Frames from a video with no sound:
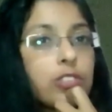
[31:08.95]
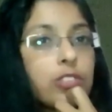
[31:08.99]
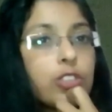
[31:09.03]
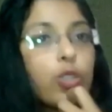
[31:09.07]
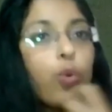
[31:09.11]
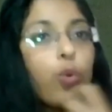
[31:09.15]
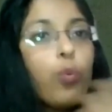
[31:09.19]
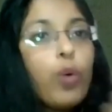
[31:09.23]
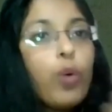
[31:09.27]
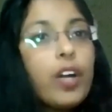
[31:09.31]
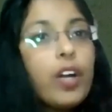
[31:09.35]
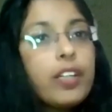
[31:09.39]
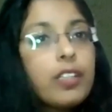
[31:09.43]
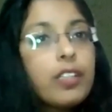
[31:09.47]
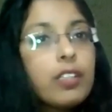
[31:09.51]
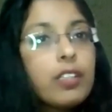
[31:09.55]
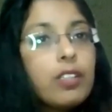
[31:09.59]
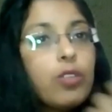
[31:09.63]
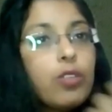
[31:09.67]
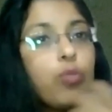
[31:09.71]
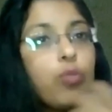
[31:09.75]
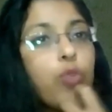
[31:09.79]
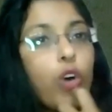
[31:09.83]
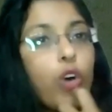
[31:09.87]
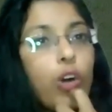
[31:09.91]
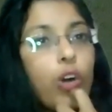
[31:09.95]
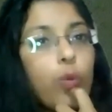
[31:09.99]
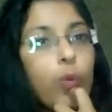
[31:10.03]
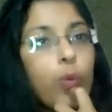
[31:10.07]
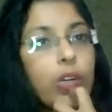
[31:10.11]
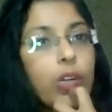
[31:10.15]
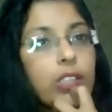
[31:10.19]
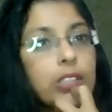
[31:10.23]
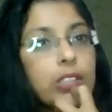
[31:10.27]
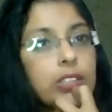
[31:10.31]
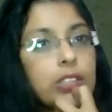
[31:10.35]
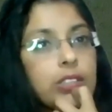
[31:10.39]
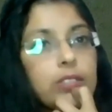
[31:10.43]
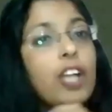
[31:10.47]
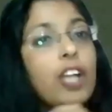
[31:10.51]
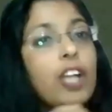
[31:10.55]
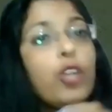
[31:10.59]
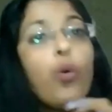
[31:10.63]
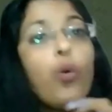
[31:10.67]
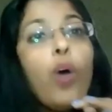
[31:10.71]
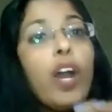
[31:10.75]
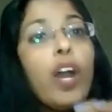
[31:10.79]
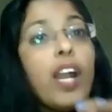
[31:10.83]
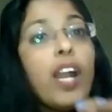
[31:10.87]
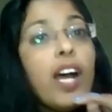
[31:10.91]
So what? You fall once.
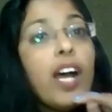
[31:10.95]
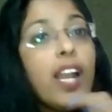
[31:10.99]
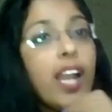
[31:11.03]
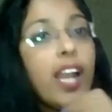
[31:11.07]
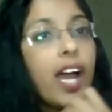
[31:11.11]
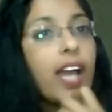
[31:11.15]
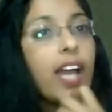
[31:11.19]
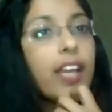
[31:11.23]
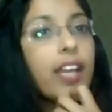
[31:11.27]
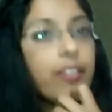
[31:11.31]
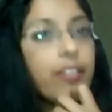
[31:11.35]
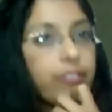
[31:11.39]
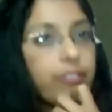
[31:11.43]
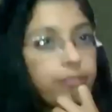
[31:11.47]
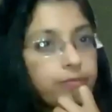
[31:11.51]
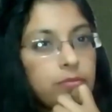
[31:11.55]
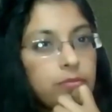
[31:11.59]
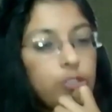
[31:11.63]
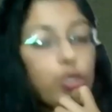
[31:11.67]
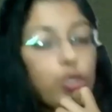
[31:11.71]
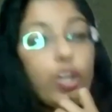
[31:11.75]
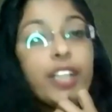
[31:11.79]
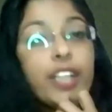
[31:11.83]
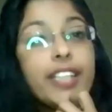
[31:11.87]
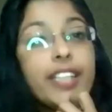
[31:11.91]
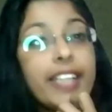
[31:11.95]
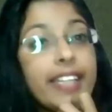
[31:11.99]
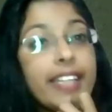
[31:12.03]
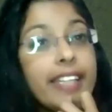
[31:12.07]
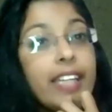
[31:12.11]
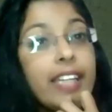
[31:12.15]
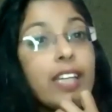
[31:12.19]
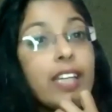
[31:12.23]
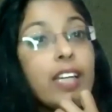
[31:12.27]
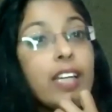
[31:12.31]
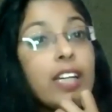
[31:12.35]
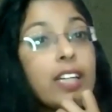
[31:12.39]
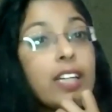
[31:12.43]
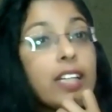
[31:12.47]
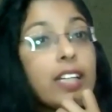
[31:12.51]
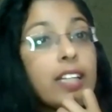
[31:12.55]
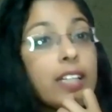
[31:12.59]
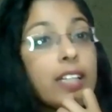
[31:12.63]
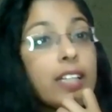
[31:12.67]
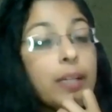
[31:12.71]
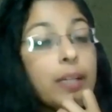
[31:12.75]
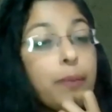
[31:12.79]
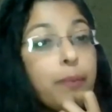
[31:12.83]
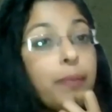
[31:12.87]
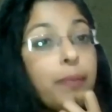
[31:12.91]
You are alive. You are taking
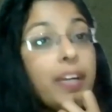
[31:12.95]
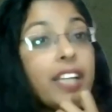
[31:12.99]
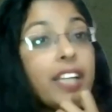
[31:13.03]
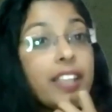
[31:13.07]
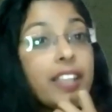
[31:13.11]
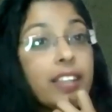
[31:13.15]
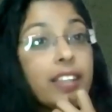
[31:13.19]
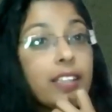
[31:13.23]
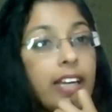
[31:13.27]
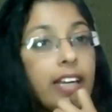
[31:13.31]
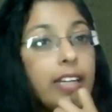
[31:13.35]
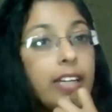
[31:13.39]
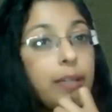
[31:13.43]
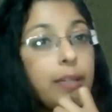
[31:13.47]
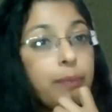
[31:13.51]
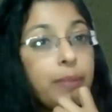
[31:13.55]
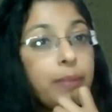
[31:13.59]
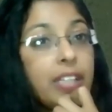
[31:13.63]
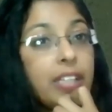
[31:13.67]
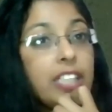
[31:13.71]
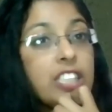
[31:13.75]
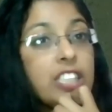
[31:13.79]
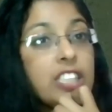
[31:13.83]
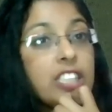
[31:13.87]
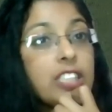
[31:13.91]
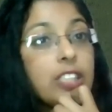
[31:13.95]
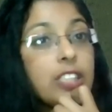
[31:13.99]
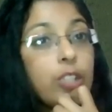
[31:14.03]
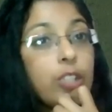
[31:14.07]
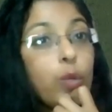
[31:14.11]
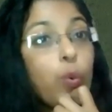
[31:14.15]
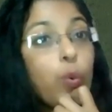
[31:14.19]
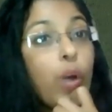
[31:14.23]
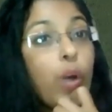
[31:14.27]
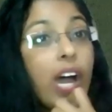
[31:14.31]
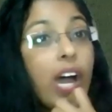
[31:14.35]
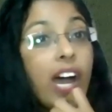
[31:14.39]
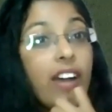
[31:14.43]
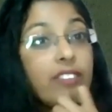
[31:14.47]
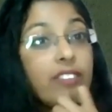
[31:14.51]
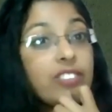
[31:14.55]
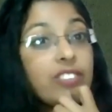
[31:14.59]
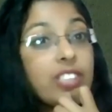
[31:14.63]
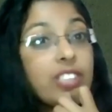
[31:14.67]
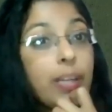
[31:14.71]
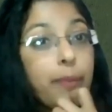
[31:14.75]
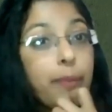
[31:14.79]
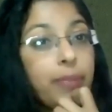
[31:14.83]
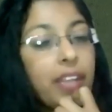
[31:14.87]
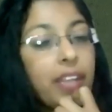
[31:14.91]
breath. It means you have
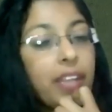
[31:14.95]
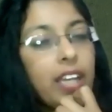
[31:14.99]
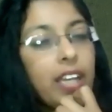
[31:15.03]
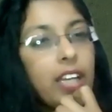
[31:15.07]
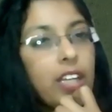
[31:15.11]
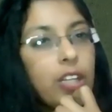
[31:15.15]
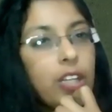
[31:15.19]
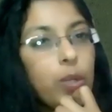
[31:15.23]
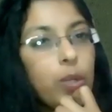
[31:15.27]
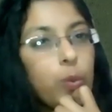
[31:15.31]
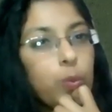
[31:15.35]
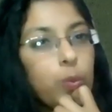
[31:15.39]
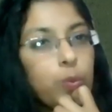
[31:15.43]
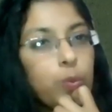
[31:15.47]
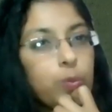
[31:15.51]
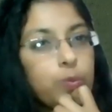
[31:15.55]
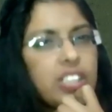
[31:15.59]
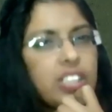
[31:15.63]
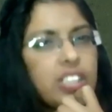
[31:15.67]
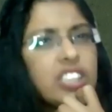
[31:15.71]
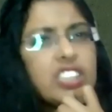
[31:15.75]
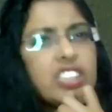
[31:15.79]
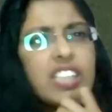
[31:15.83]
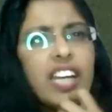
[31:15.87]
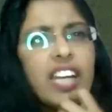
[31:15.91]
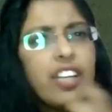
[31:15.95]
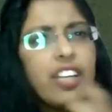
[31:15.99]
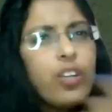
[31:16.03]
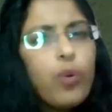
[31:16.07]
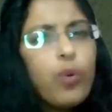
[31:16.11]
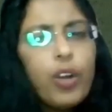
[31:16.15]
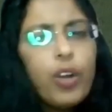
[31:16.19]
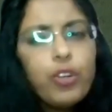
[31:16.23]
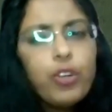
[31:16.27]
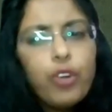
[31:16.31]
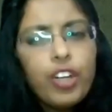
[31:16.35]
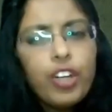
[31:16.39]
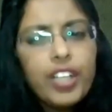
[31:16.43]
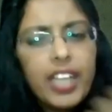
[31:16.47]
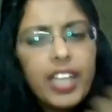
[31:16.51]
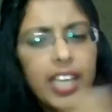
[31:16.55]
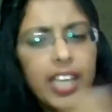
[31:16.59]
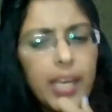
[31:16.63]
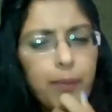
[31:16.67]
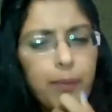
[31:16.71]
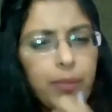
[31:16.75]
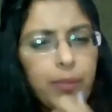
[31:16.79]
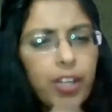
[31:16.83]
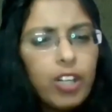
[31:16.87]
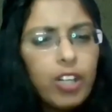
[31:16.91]
something in you. It's that you are not
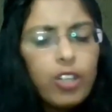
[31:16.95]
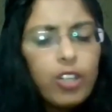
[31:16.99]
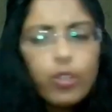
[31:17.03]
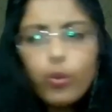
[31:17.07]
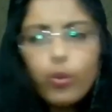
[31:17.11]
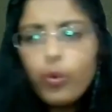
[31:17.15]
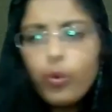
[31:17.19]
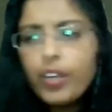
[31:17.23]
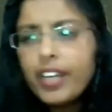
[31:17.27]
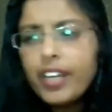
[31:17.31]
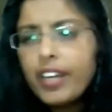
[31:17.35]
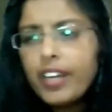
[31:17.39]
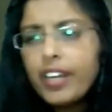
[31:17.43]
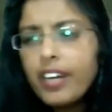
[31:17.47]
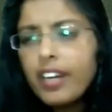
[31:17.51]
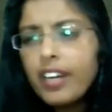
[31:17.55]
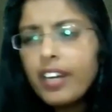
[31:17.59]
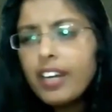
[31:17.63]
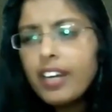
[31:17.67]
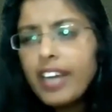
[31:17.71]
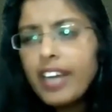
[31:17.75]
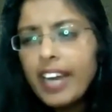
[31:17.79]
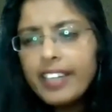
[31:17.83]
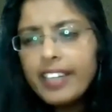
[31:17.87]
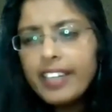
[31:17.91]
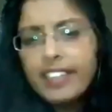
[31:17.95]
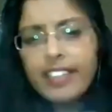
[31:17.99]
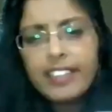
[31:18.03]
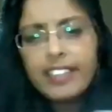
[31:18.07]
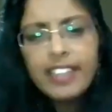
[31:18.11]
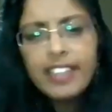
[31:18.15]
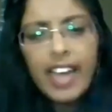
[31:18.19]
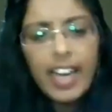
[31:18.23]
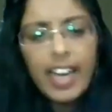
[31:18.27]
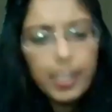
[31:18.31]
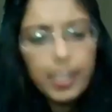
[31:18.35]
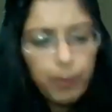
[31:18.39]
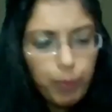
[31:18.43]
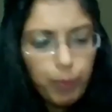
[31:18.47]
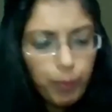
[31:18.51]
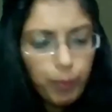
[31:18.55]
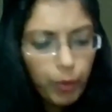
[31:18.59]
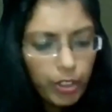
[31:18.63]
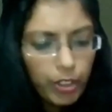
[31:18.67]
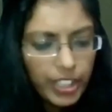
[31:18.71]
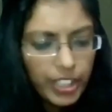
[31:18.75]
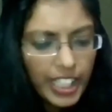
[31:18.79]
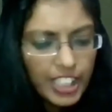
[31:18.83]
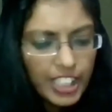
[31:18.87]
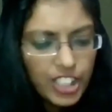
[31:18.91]
able to get that
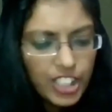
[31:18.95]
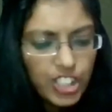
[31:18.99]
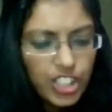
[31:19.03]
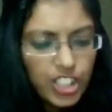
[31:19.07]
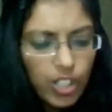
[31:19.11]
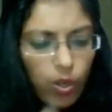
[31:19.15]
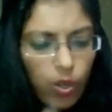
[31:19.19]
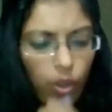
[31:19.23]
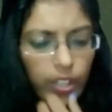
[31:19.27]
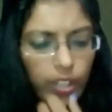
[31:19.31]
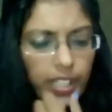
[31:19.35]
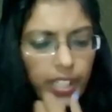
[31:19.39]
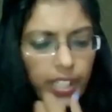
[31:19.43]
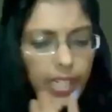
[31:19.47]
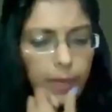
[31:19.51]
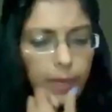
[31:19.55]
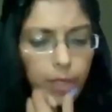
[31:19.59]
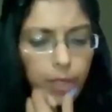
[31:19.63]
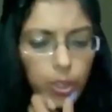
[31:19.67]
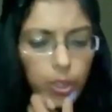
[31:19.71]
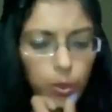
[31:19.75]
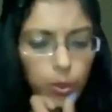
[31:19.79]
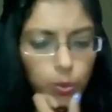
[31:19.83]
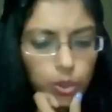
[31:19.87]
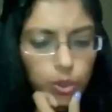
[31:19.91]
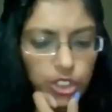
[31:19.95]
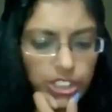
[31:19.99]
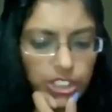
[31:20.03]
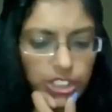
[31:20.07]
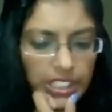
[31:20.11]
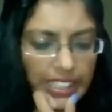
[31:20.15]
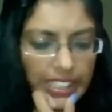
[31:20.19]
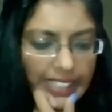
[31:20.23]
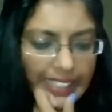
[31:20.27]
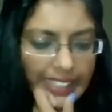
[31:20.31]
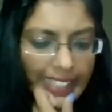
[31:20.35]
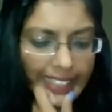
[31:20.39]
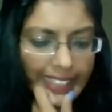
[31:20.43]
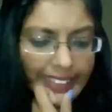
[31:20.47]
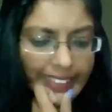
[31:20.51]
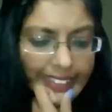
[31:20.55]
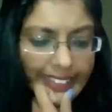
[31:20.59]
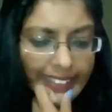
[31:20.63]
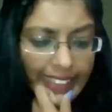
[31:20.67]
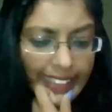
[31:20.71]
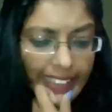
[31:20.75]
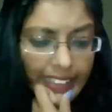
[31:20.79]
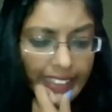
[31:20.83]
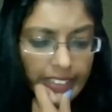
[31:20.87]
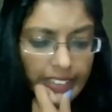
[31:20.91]
potential or able to see that
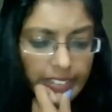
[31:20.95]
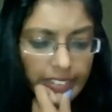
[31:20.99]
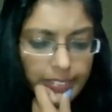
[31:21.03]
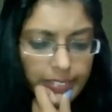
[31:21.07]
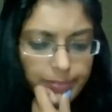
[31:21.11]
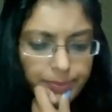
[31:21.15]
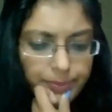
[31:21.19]
thing.